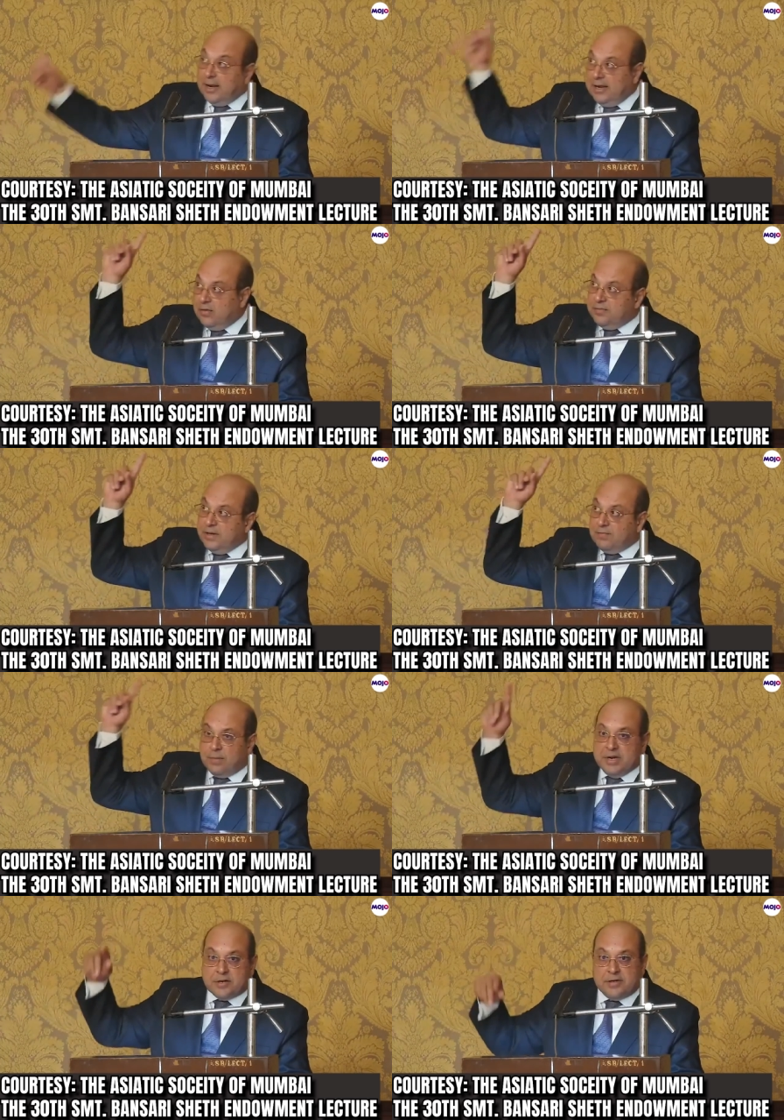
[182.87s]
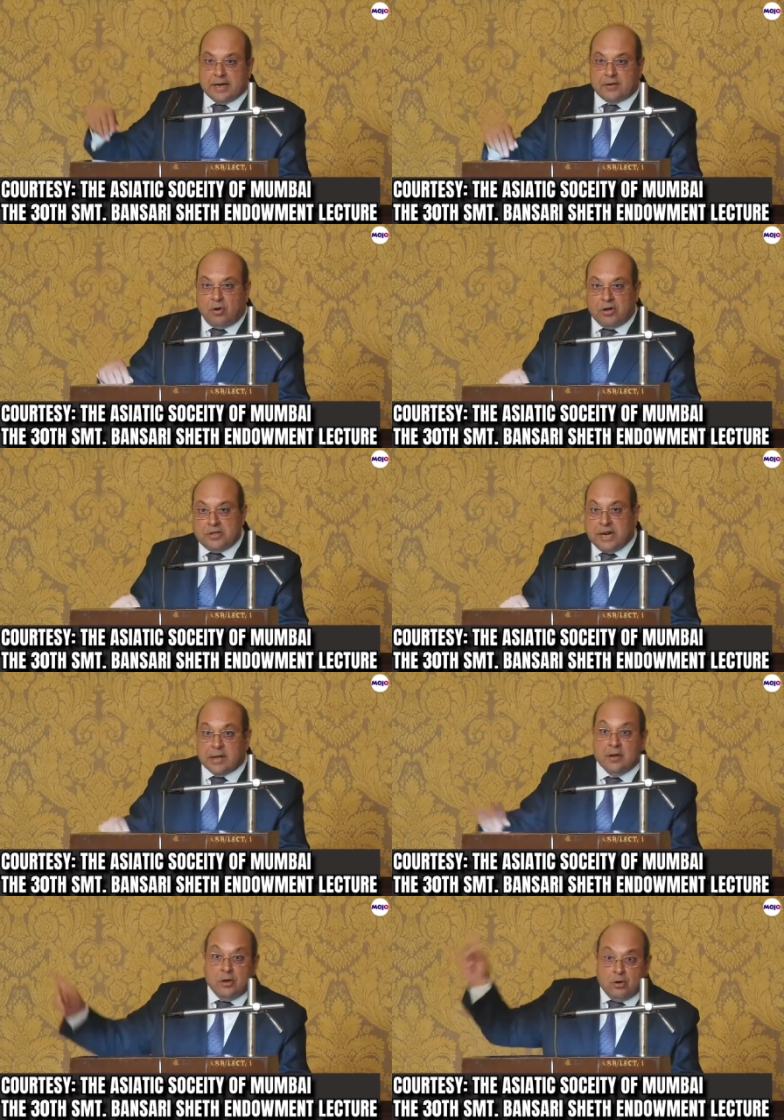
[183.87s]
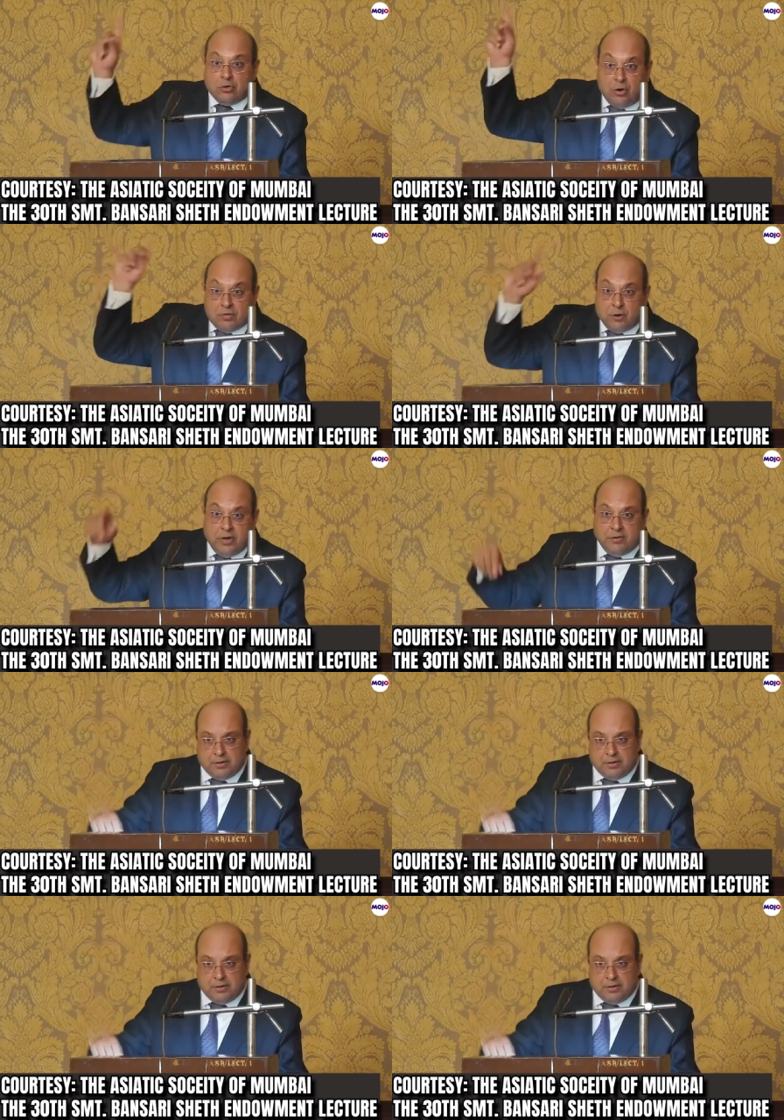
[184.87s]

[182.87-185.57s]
A of the Information Technology Act goes on forever.